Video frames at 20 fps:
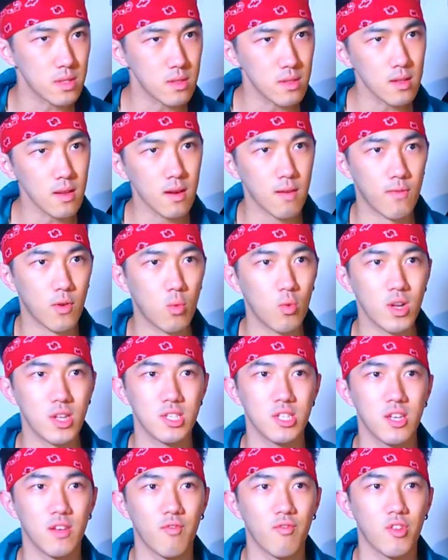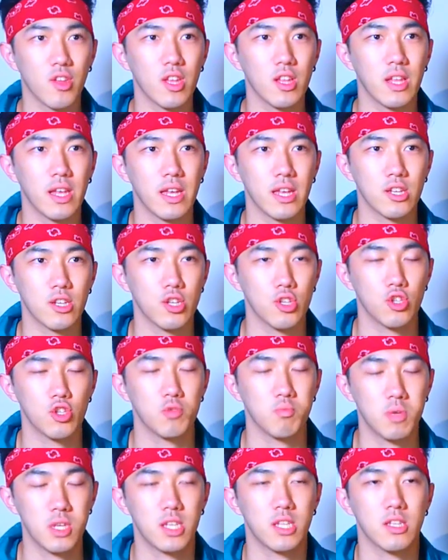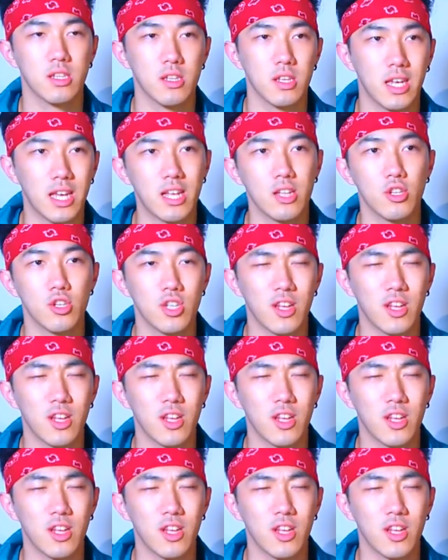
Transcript: for one, Tiffany like can speak English.